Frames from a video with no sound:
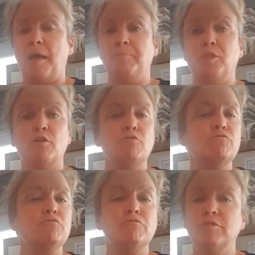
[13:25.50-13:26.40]
And um, they're
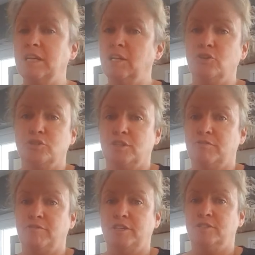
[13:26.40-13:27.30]
really good in the
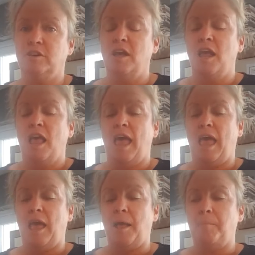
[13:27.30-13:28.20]
freezer.
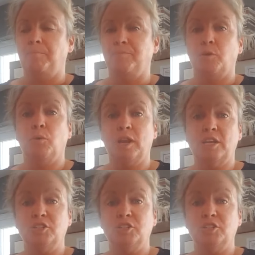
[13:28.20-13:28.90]
Um, what I